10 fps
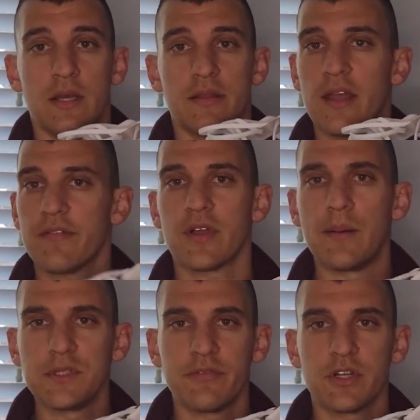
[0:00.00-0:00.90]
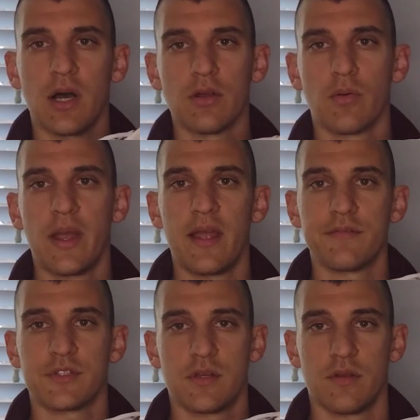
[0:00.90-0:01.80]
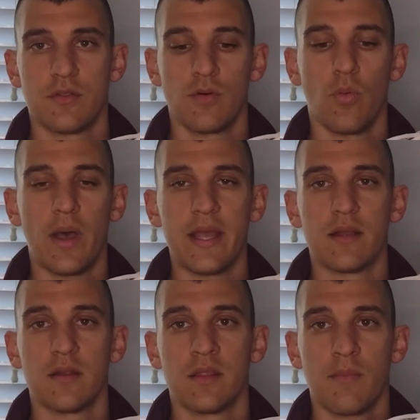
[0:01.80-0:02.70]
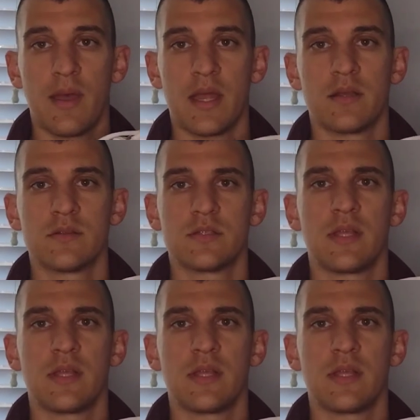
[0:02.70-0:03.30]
They have a couple different color waves, the white in the men's,